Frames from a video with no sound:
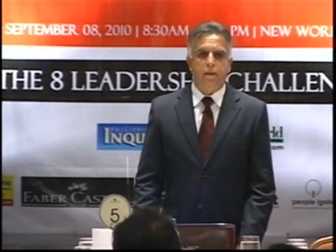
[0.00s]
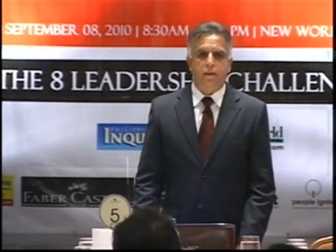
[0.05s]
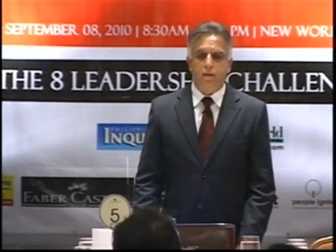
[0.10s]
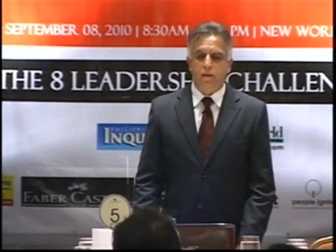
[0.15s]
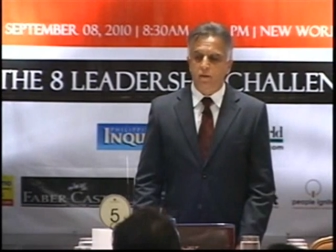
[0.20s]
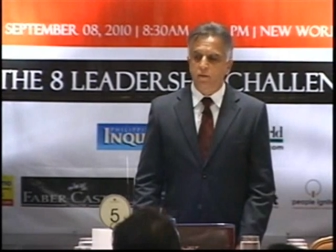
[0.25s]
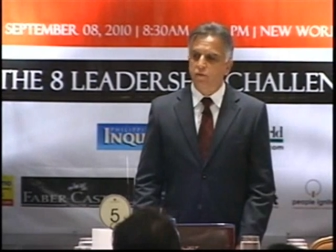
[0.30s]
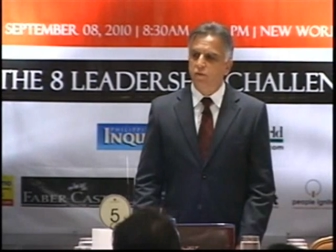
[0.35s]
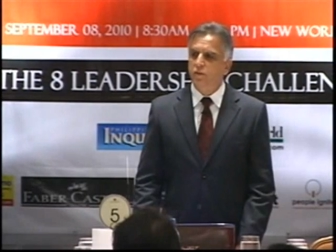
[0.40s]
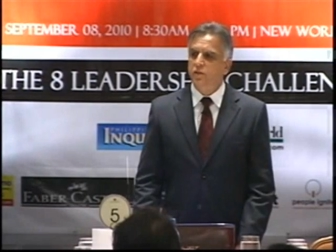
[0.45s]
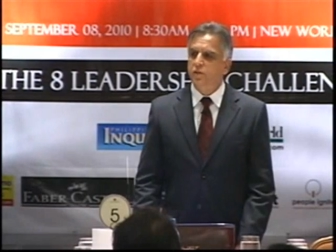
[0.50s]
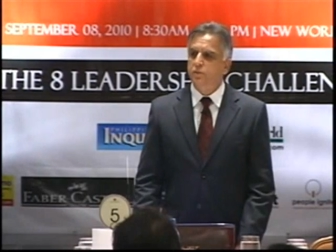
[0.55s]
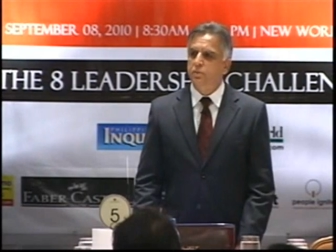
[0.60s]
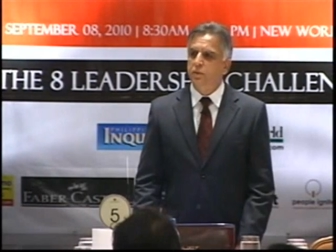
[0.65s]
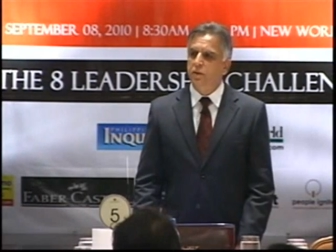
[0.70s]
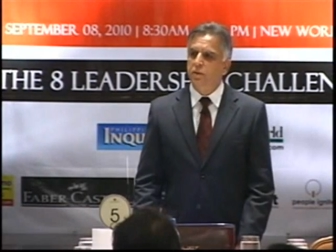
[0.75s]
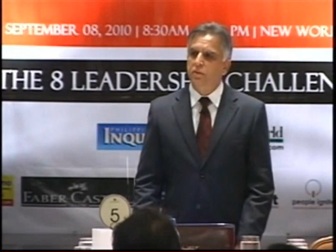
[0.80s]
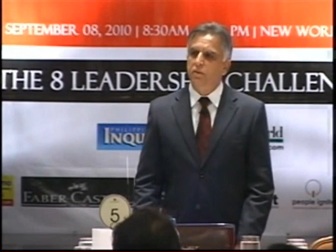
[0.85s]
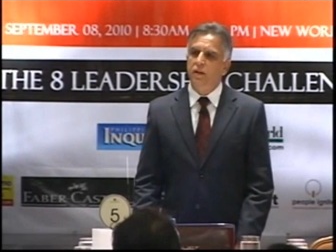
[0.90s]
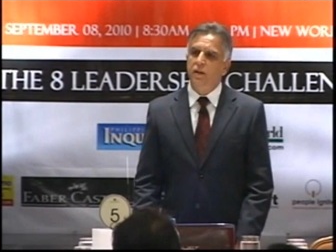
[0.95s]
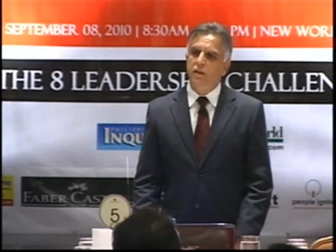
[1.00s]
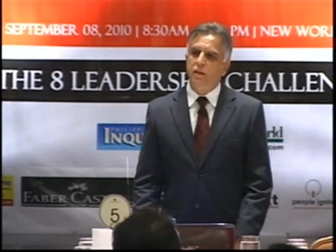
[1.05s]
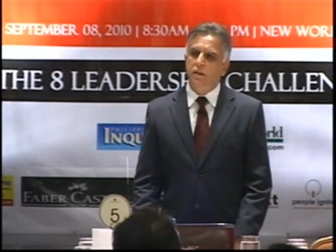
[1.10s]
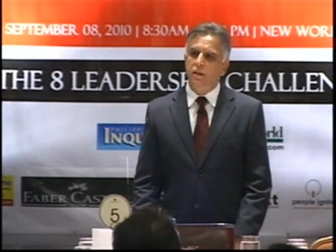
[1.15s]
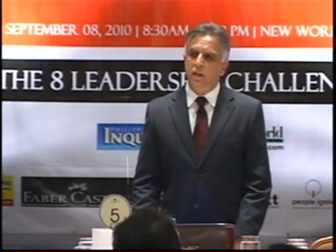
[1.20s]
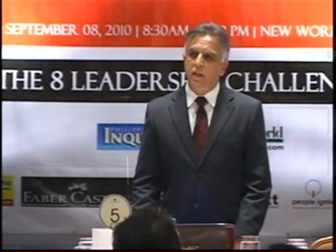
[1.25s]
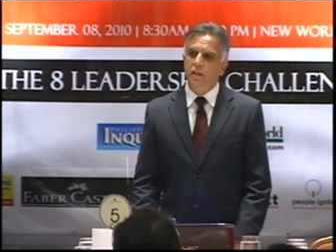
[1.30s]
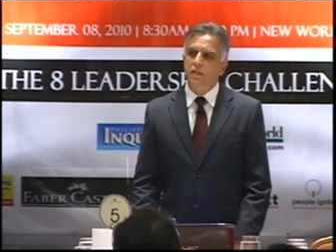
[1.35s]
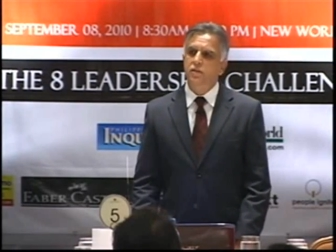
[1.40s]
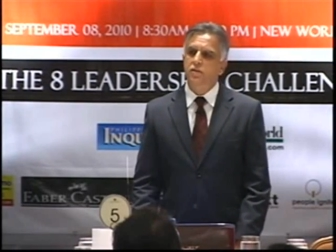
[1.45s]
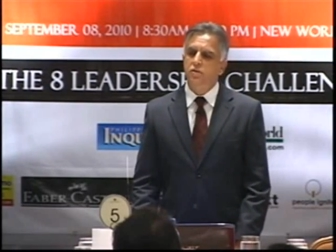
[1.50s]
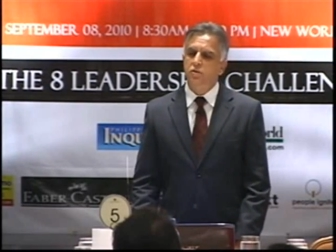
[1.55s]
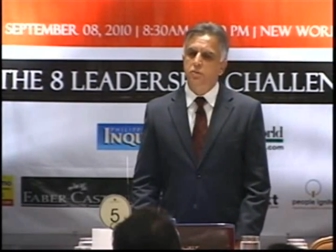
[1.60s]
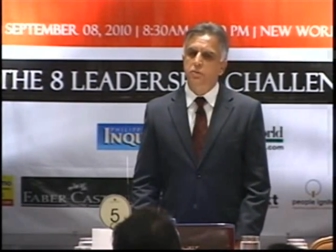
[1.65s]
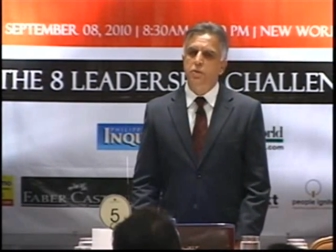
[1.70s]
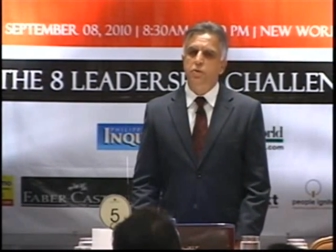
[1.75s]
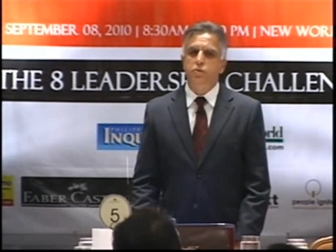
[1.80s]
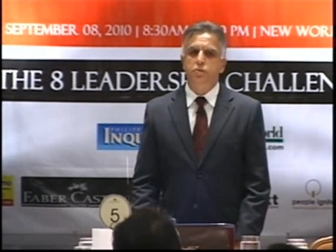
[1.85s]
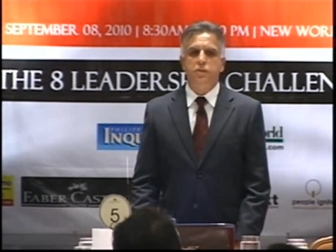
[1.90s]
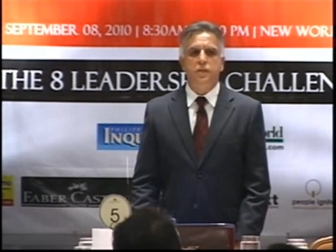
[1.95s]
the difference between these
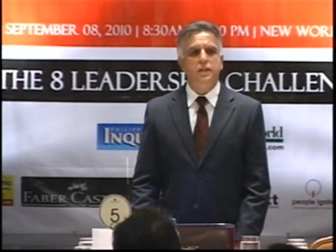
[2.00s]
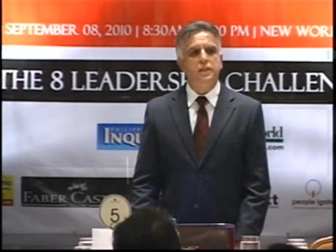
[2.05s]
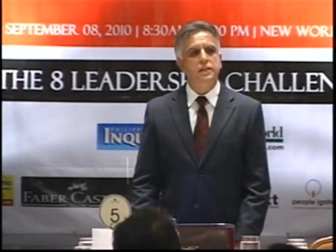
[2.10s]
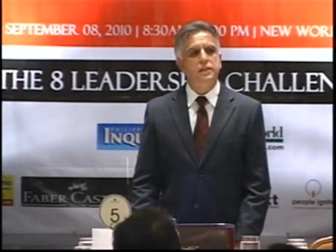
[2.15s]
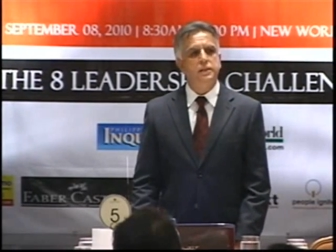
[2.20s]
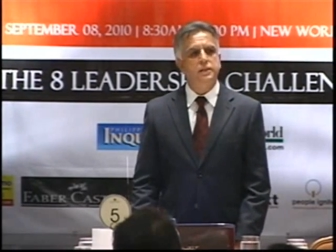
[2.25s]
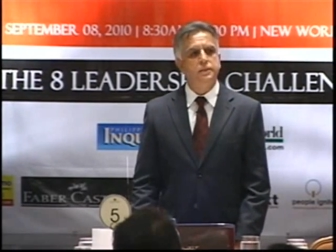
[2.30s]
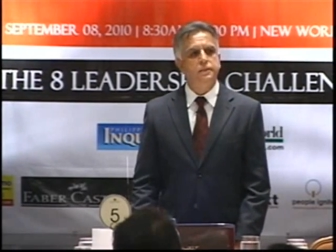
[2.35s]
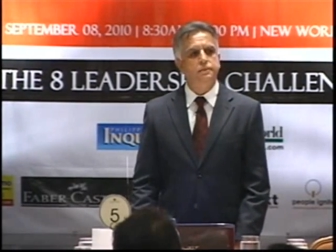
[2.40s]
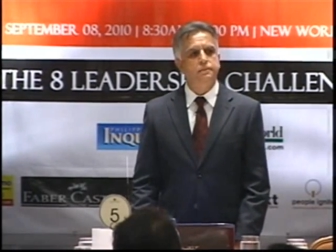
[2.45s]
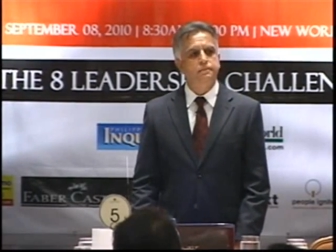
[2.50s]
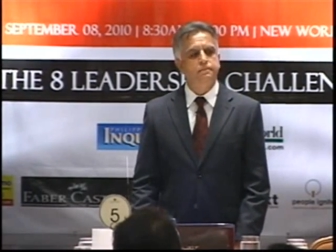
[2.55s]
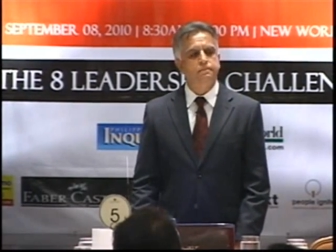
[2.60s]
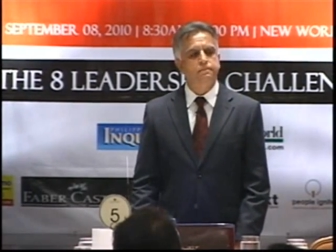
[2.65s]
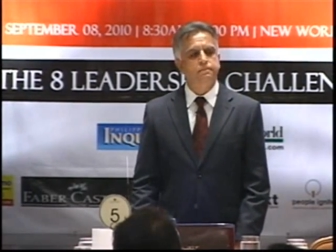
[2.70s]
two beauties?